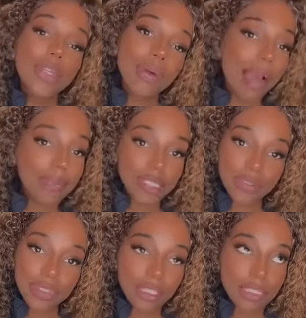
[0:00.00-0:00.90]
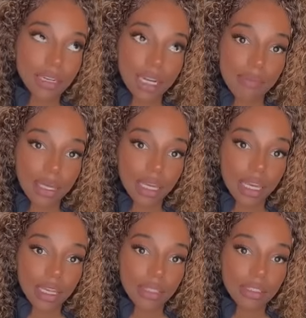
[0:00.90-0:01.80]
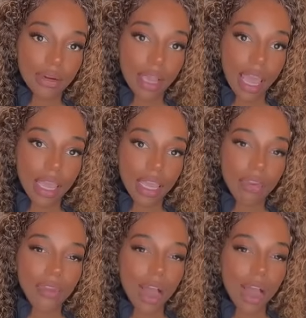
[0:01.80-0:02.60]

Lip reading: New opportunities are coming in, okay?